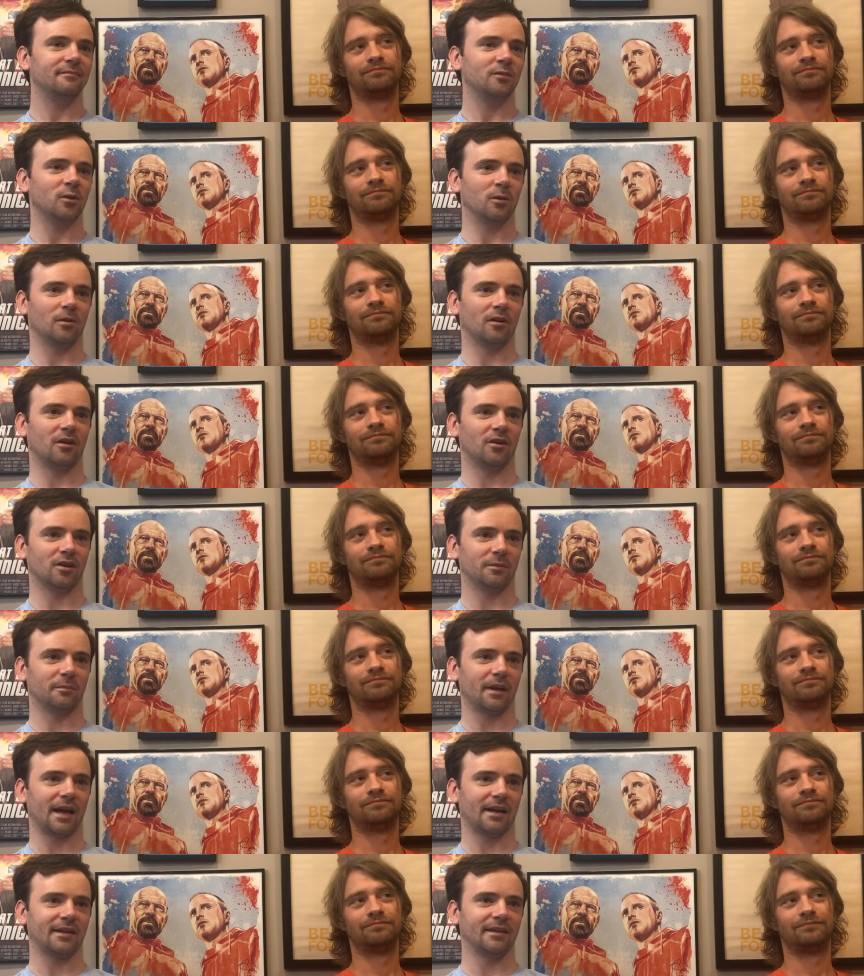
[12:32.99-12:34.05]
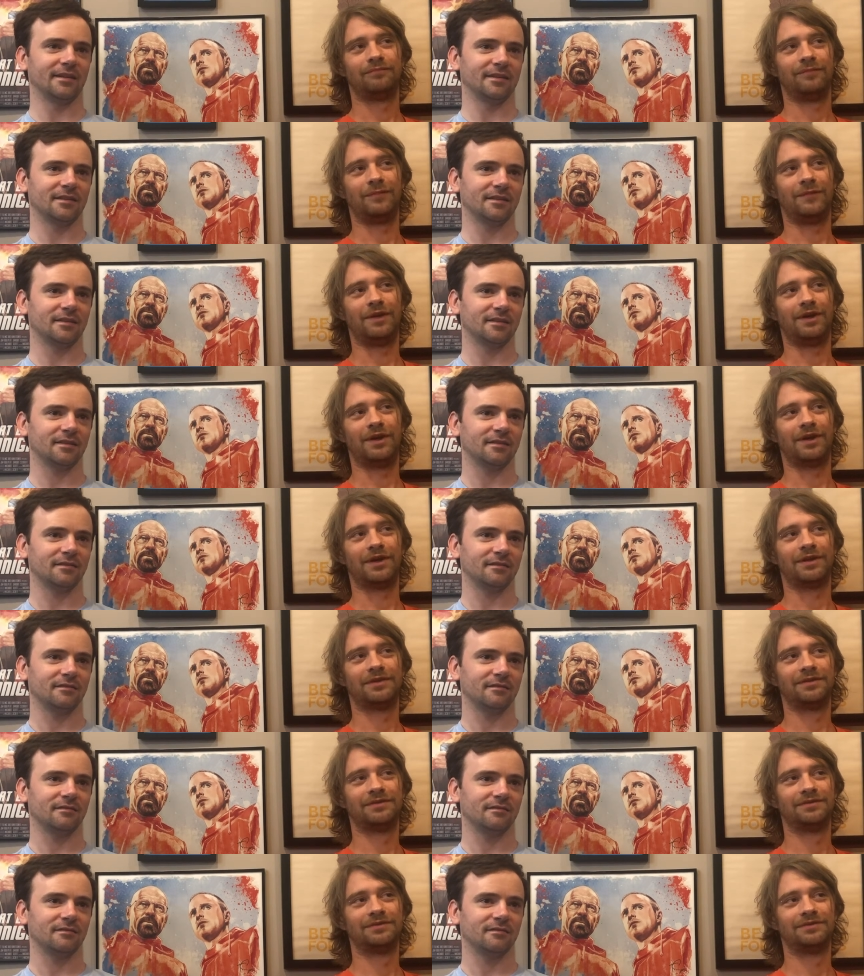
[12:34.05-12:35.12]
Speaker 1: Prolonged blackness. Yeah. I
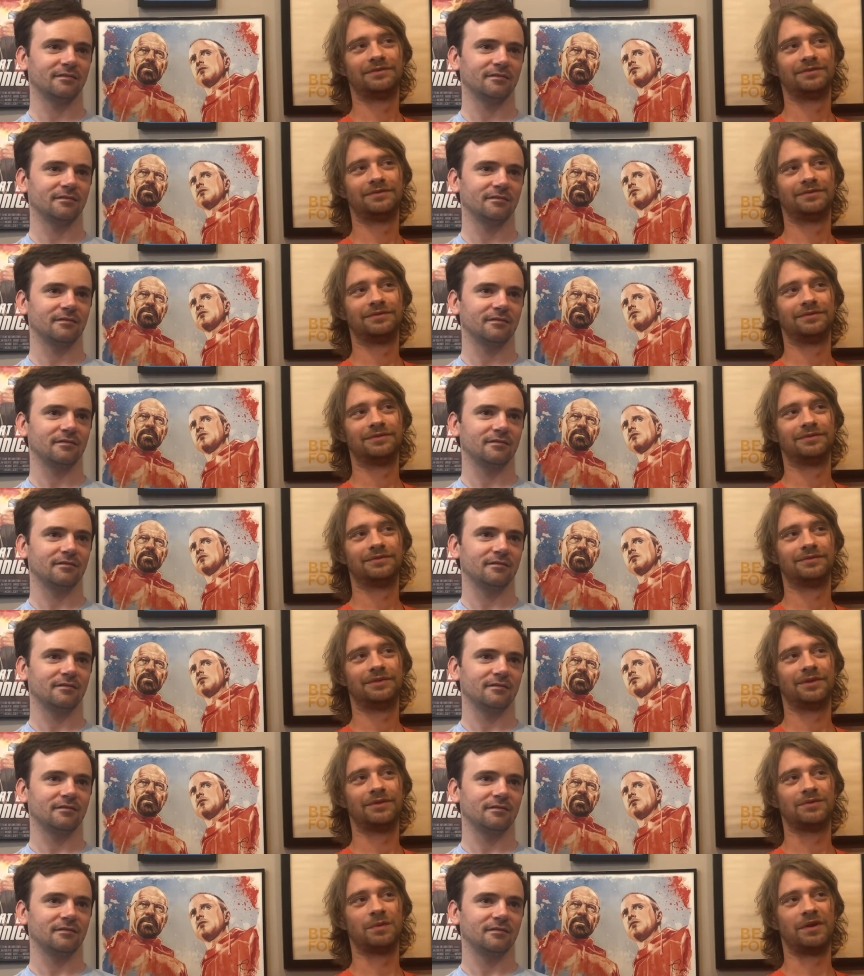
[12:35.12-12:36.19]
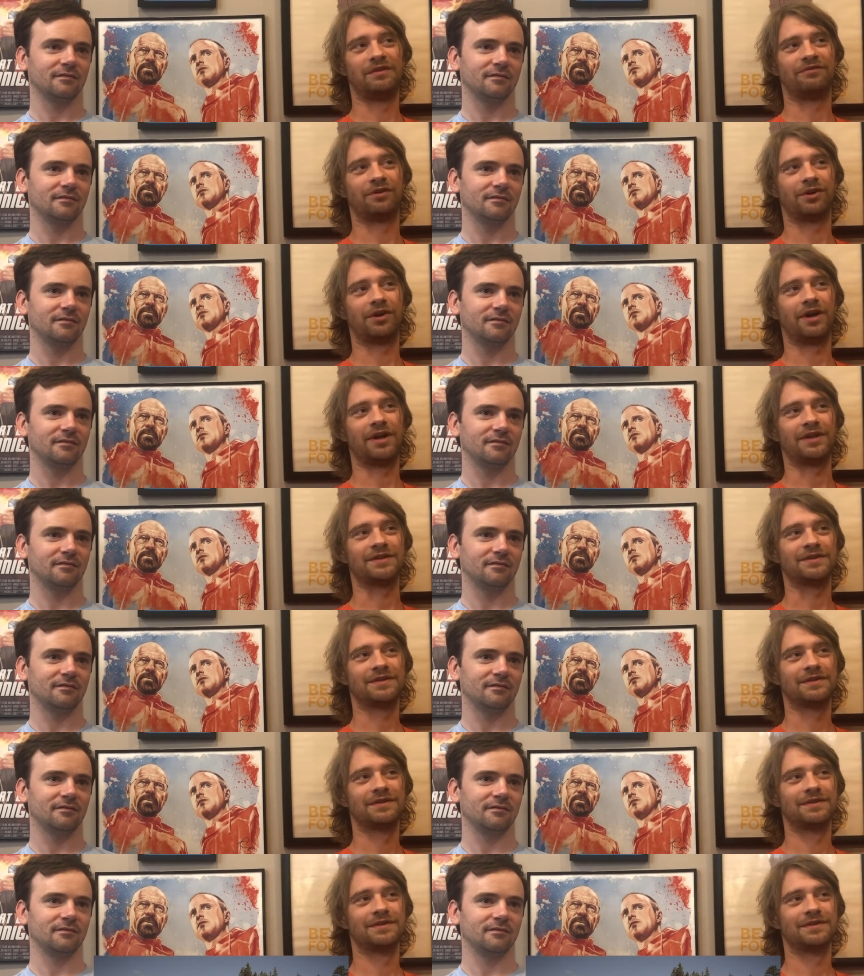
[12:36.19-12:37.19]
Speaker 2: was waiting for credits.